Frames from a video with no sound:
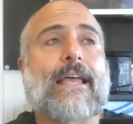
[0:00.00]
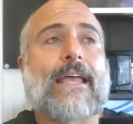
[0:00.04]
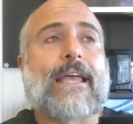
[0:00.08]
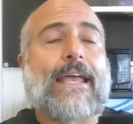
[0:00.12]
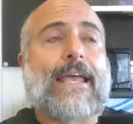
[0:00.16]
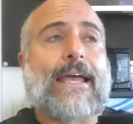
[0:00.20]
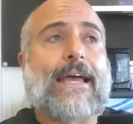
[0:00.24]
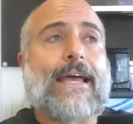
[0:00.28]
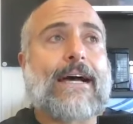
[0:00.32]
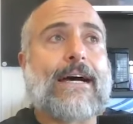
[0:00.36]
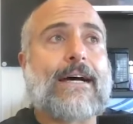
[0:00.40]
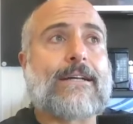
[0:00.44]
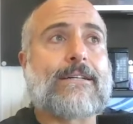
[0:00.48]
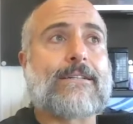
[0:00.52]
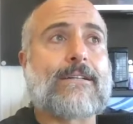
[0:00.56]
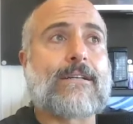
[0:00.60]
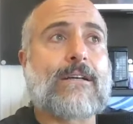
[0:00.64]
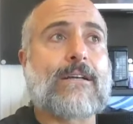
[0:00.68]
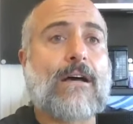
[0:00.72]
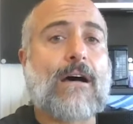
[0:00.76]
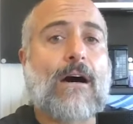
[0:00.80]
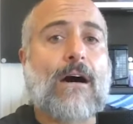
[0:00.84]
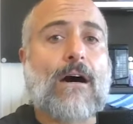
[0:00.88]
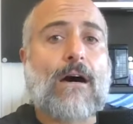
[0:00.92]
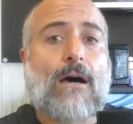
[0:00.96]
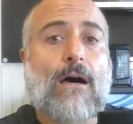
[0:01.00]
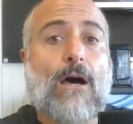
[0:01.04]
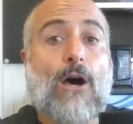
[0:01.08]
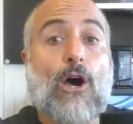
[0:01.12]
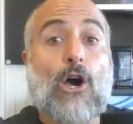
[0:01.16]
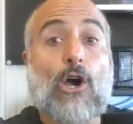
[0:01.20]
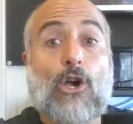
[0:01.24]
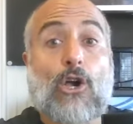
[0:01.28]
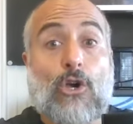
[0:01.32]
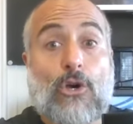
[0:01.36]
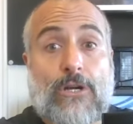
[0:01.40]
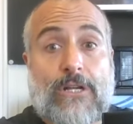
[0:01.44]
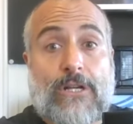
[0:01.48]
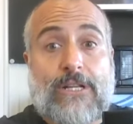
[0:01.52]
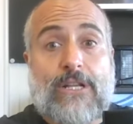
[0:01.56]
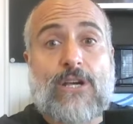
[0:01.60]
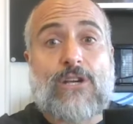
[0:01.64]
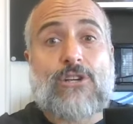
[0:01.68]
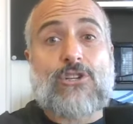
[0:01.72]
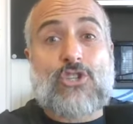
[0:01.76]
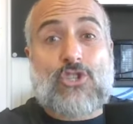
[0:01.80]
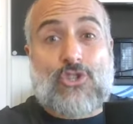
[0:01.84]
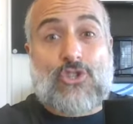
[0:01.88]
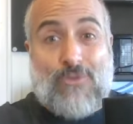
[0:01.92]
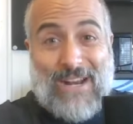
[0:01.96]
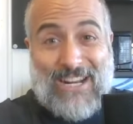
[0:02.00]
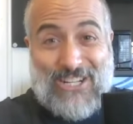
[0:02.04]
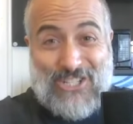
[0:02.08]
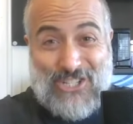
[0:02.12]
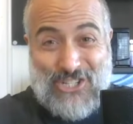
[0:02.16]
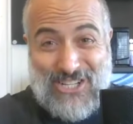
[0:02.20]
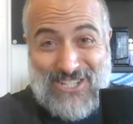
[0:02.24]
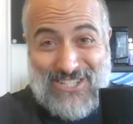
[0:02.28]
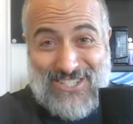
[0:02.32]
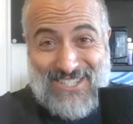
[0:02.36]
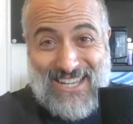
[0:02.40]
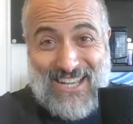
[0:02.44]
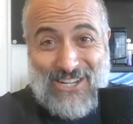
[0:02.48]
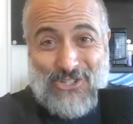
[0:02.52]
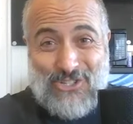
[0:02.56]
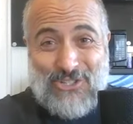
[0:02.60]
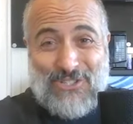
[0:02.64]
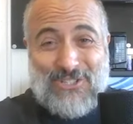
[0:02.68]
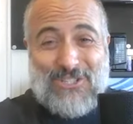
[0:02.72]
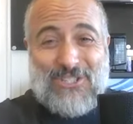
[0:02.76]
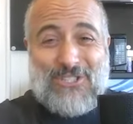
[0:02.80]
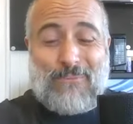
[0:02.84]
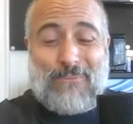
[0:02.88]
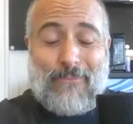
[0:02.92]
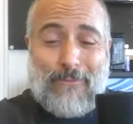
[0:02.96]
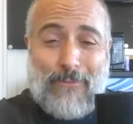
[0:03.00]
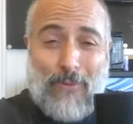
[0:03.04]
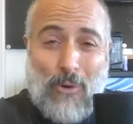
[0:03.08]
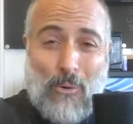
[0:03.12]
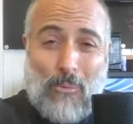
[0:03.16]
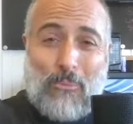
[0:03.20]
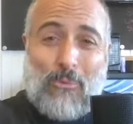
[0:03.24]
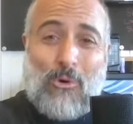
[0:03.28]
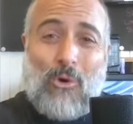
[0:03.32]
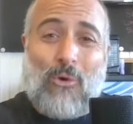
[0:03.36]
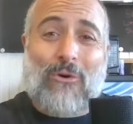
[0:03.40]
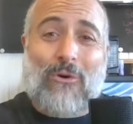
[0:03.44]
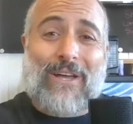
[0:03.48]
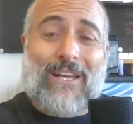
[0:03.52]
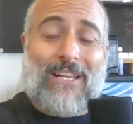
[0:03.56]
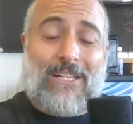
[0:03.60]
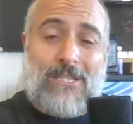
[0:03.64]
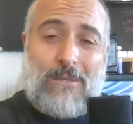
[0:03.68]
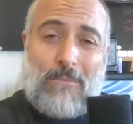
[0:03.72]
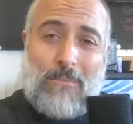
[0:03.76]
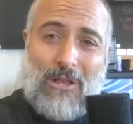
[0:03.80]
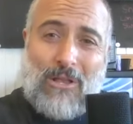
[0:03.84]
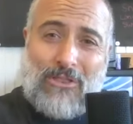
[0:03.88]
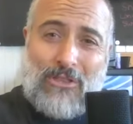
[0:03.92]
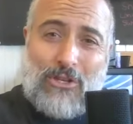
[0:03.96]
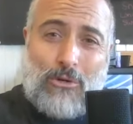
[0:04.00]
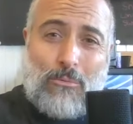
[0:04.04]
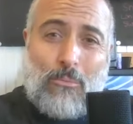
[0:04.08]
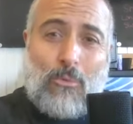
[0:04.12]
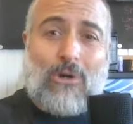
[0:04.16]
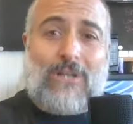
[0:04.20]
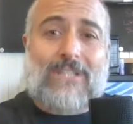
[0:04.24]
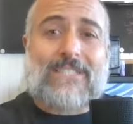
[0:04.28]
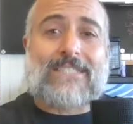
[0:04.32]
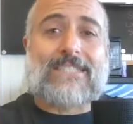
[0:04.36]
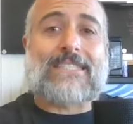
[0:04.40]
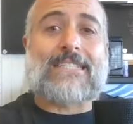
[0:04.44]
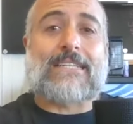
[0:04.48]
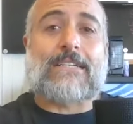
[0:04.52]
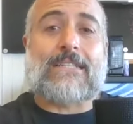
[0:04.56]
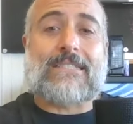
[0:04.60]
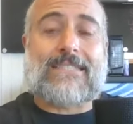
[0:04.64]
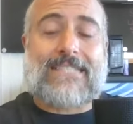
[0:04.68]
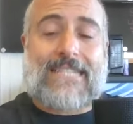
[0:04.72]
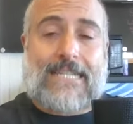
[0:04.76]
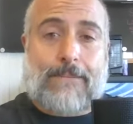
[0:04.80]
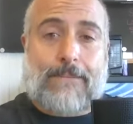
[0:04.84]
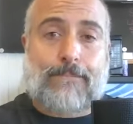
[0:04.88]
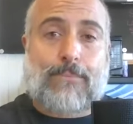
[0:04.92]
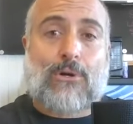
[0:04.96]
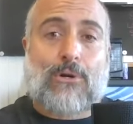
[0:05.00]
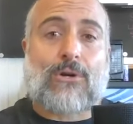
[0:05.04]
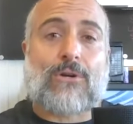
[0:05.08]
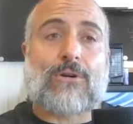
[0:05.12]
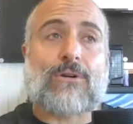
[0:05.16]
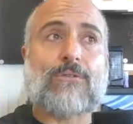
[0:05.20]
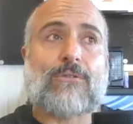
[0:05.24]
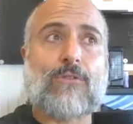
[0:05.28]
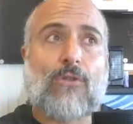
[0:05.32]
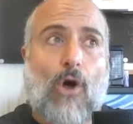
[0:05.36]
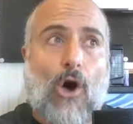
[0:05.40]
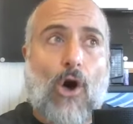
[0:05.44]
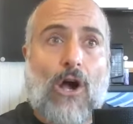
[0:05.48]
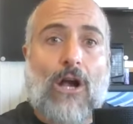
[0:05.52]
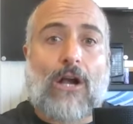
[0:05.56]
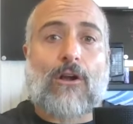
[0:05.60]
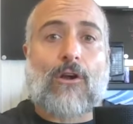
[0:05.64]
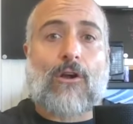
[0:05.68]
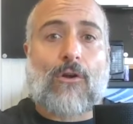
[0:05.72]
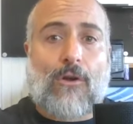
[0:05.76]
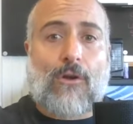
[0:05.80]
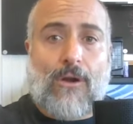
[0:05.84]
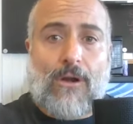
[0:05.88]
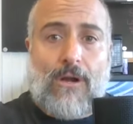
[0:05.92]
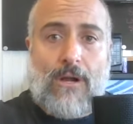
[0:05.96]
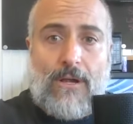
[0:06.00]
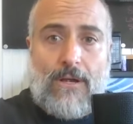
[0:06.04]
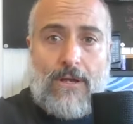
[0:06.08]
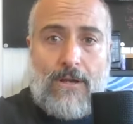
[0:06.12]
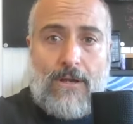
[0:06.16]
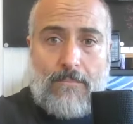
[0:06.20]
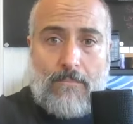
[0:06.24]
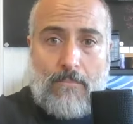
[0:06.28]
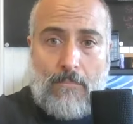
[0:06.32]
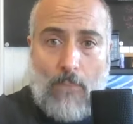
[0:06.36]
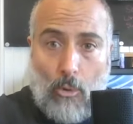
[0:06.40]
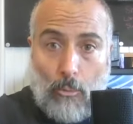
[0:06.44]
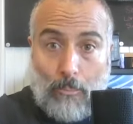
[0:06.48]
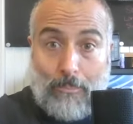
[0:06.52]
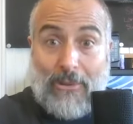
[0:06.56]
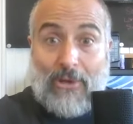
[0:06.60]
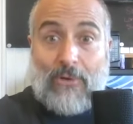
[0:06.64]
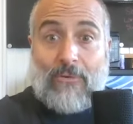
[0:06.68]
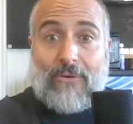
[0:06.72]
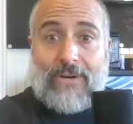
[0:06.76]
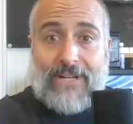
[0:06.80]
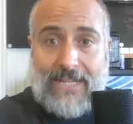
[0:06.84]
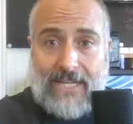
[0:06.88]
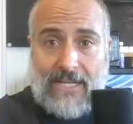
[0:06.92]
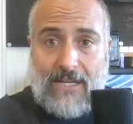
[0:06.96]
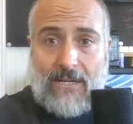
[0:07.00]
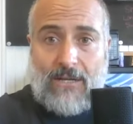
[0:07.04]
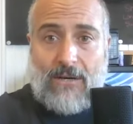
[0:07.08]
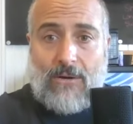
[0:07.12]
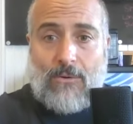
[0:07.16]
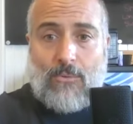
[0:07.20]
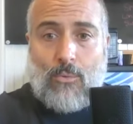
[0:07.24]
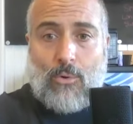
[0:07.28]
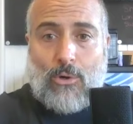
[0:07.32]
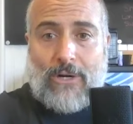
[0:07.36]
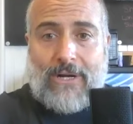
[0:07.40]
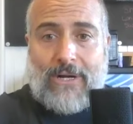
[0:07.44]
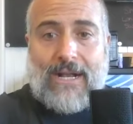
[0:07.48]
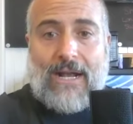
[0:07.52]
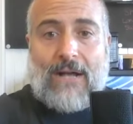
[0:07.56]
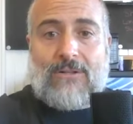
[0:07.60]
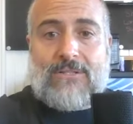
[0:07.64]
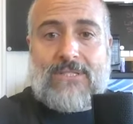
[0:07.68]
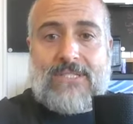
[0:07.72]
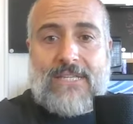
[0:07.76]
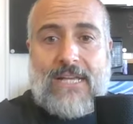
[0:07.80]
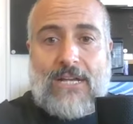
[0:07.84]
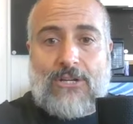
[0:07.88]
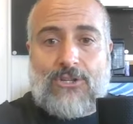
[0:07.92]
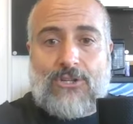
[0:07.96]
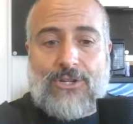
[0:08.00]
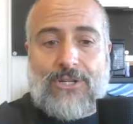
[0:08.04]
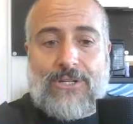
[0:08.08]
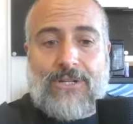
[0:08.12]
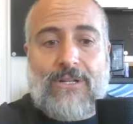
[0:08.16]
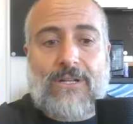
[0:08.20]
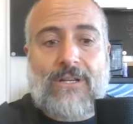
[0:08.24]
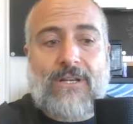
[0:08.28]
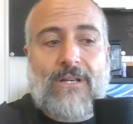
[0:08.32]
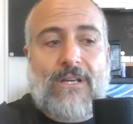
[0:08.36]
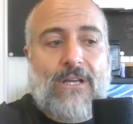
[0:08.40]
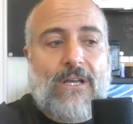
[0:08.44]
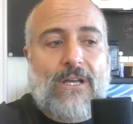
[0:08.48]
and a good stretching session, some foam rolling, some a little more deeper, longer mobility workout session,